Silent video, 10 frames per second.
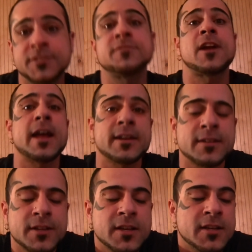right,
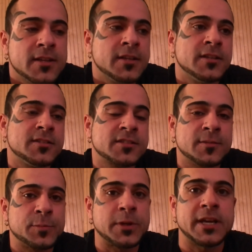is
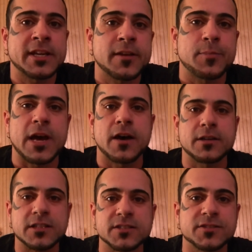complaining
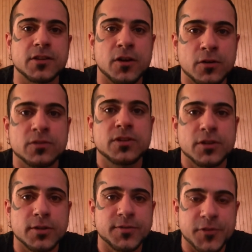about his own
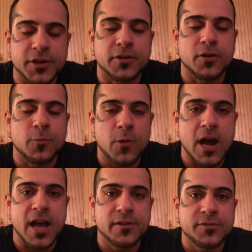girlfriend or
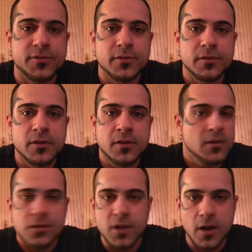wife
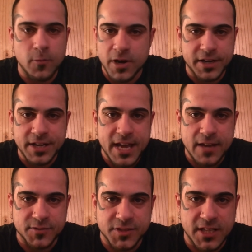not wanting to
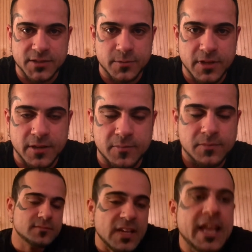have sex with him.
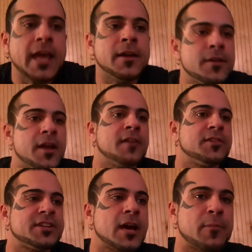And
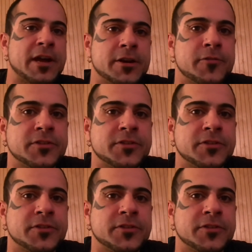every time I hear